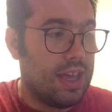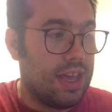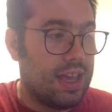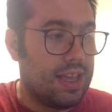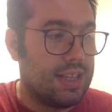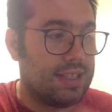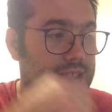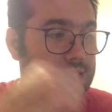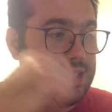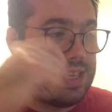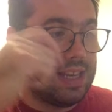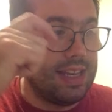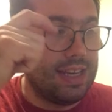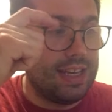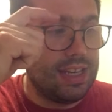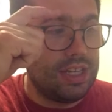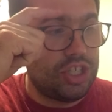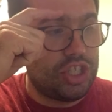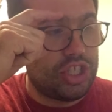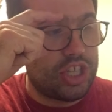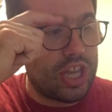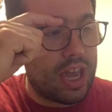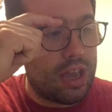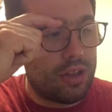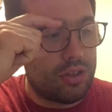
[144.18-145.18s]
As Cindy
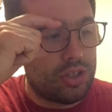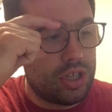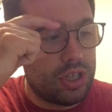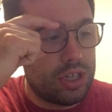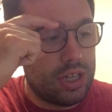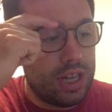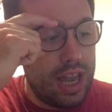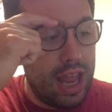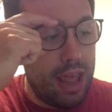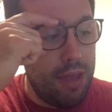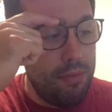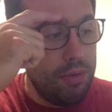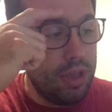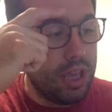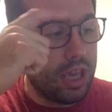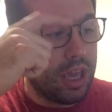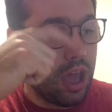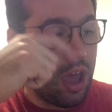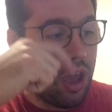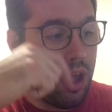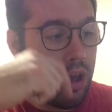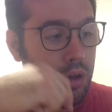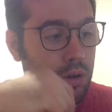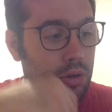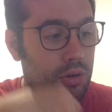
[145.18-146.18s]
shouted, "Let me
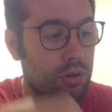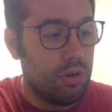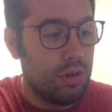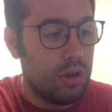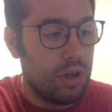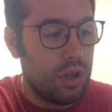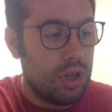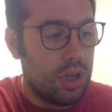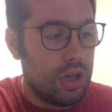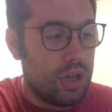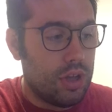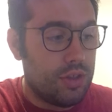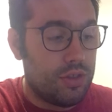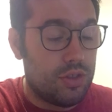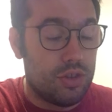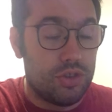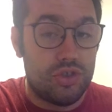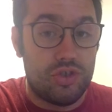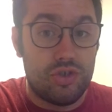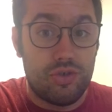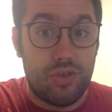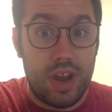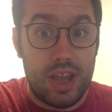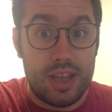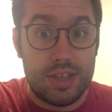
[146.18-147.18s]
go!" The
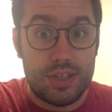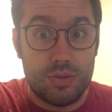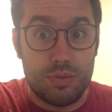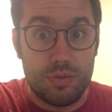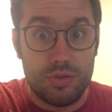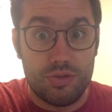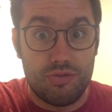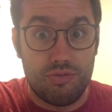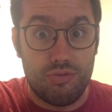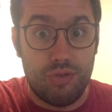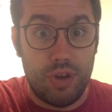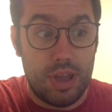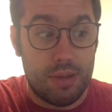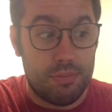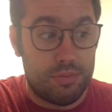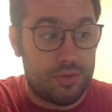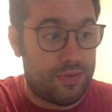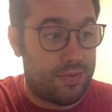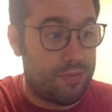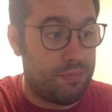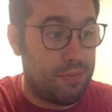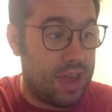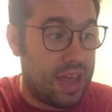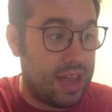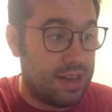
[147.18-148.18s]
dress was ripped
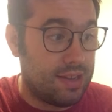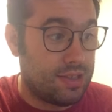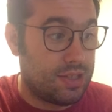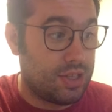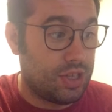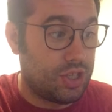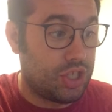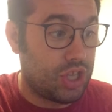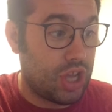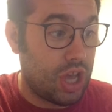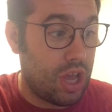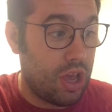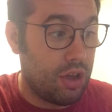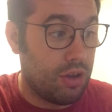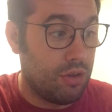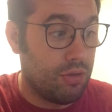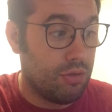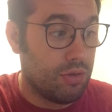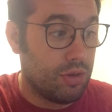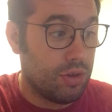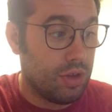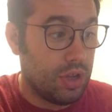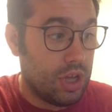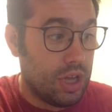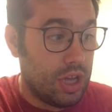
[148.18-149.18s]
from head to toe.
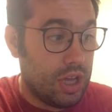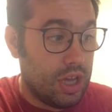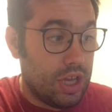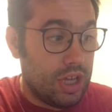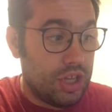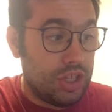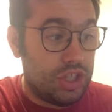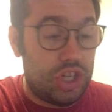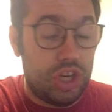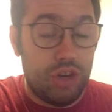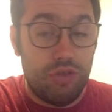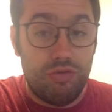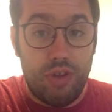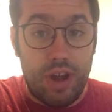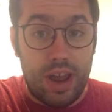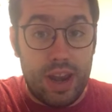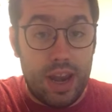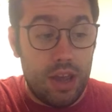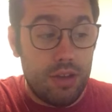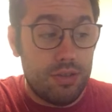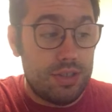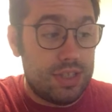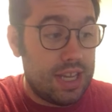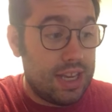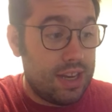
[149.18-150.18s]
She ran
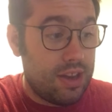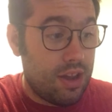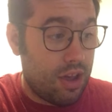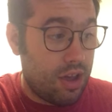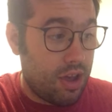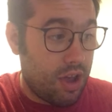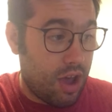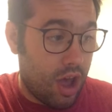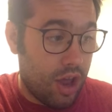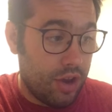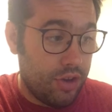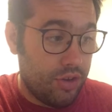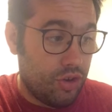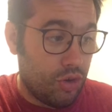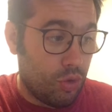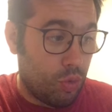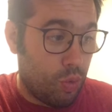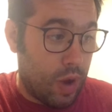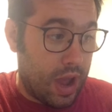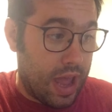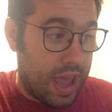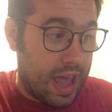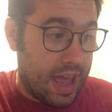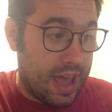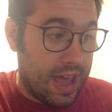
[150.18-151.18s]
out in her
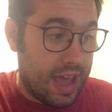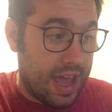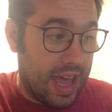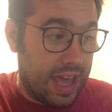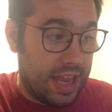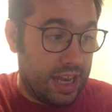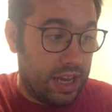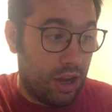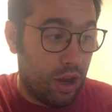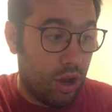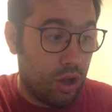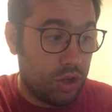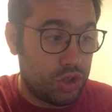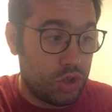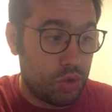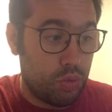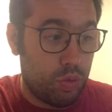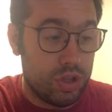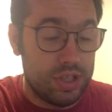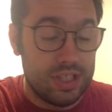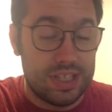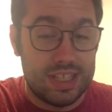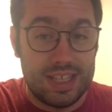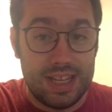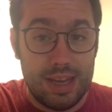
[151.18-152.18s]
underwear and lost
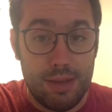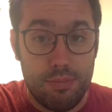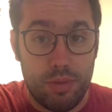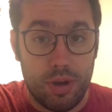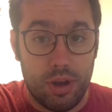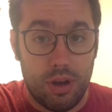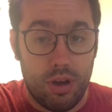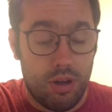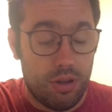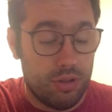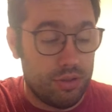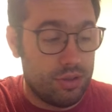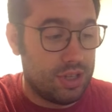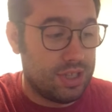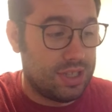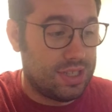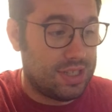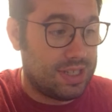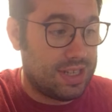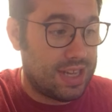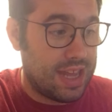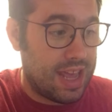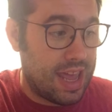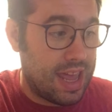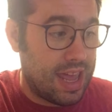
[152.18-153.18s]
one slipper on the
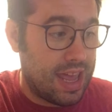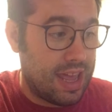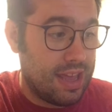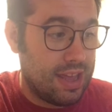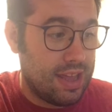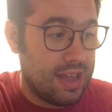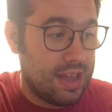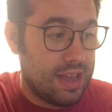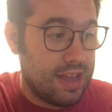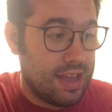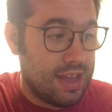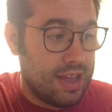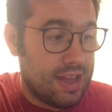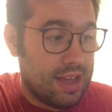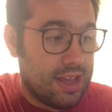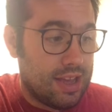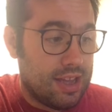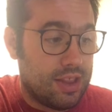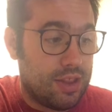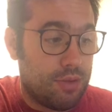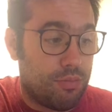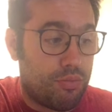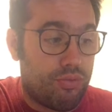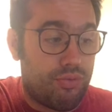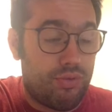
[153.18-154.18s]
stair.
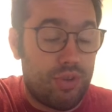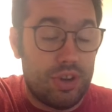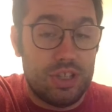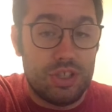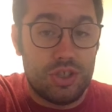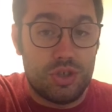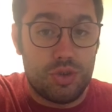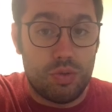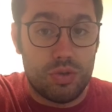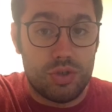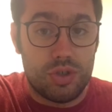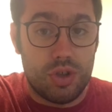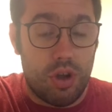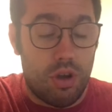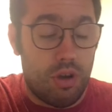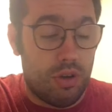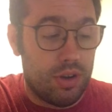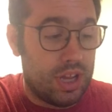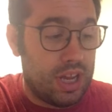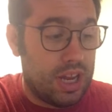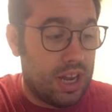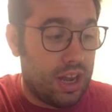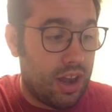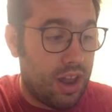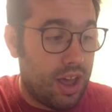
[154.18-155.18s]
The prince was on
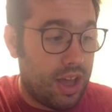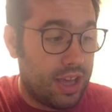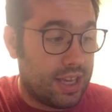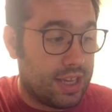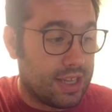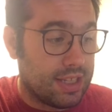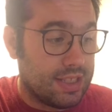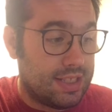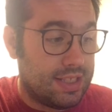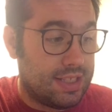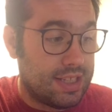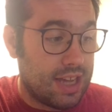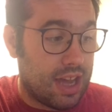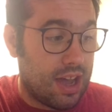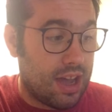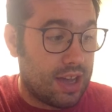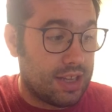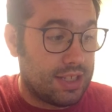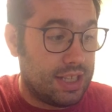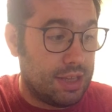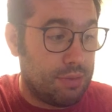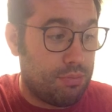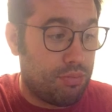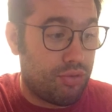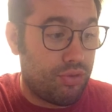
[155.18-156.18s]
it like a
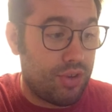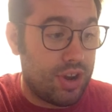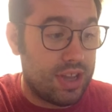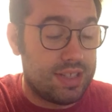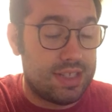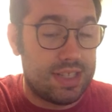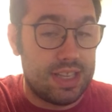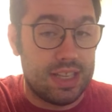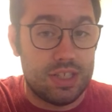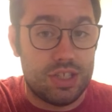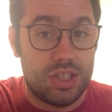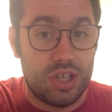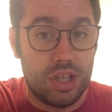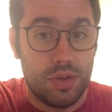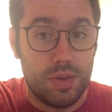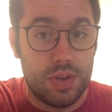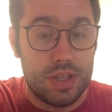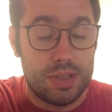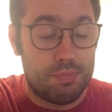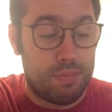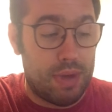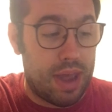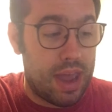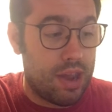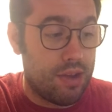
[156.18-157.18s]
dart. He pressed it to
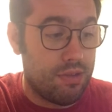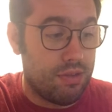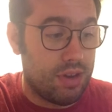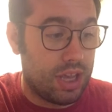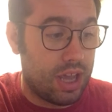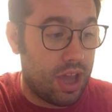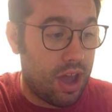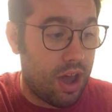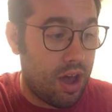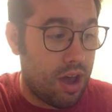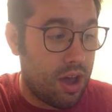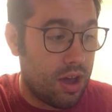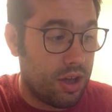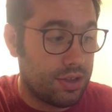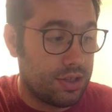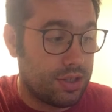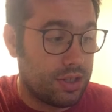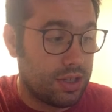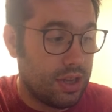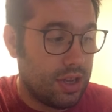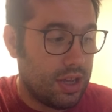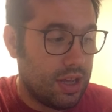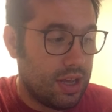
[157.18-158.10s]
his pounding heart.